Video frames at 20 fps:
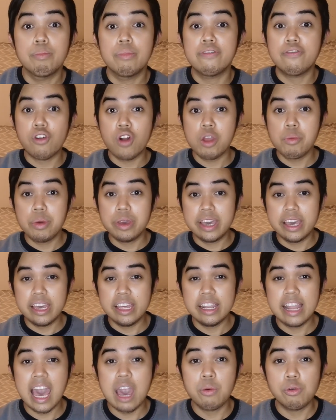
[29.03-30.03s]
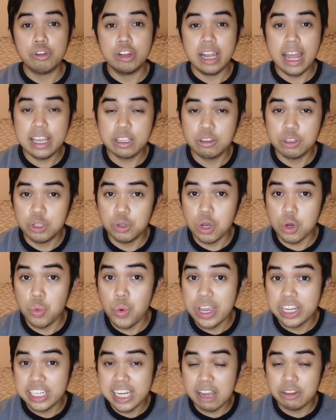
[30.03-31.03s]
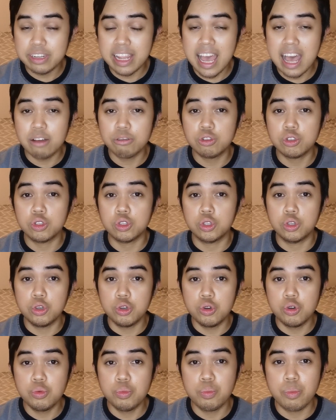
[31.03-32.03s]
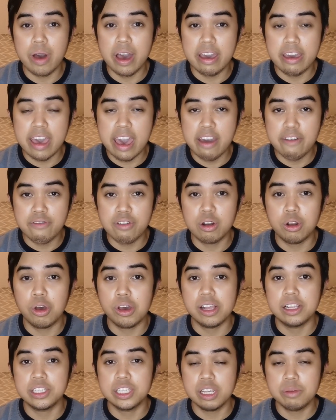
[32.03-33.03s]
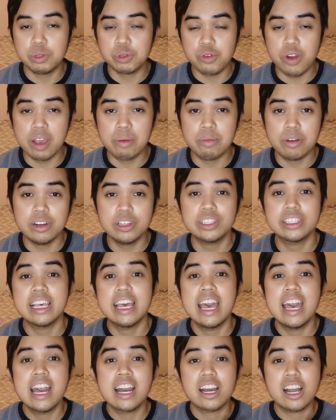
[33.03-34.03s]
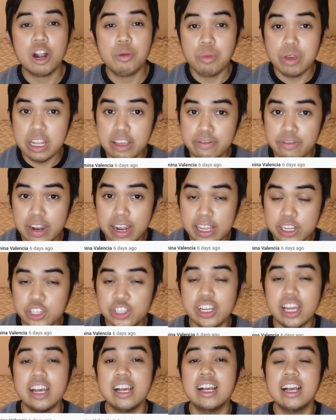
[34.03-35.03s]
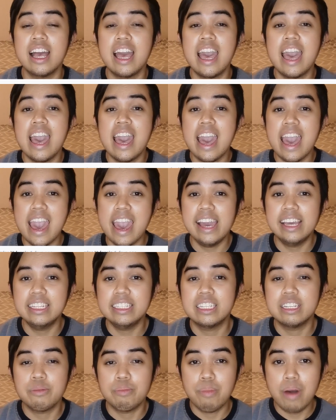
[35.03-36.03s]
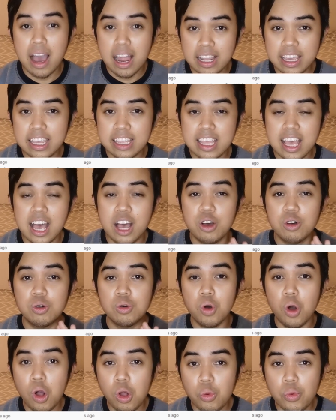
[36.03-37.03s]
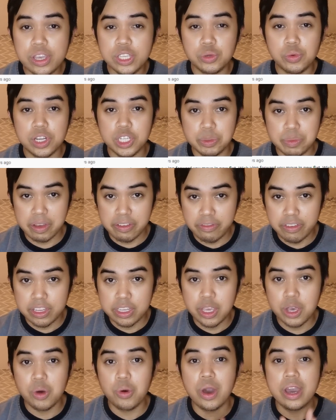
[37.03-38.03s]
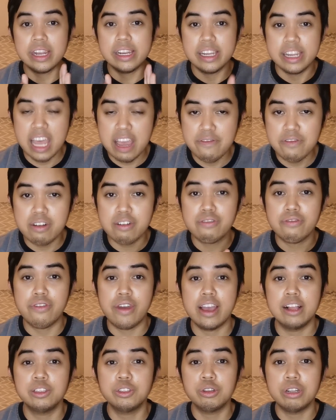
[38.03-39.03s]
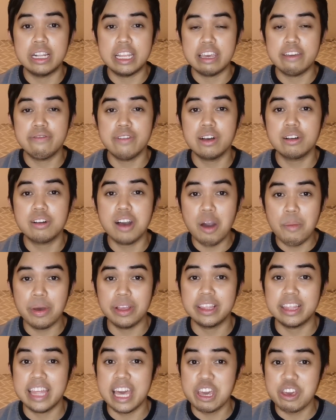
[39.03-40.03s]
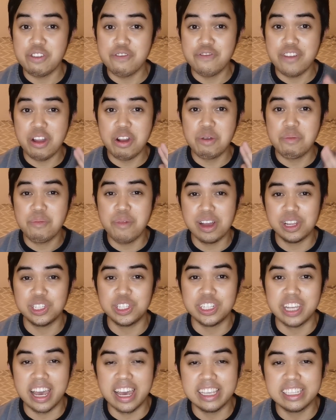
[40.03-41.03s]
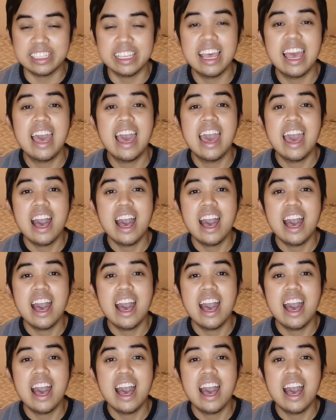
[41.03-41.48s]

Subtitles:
Before I begin, I would like to do a quick shout out to my ever loyal subscribers, Carmina Valencia and Mahal Kita, who always watch my video and never fail to leave a comment. Thank you very much, guys.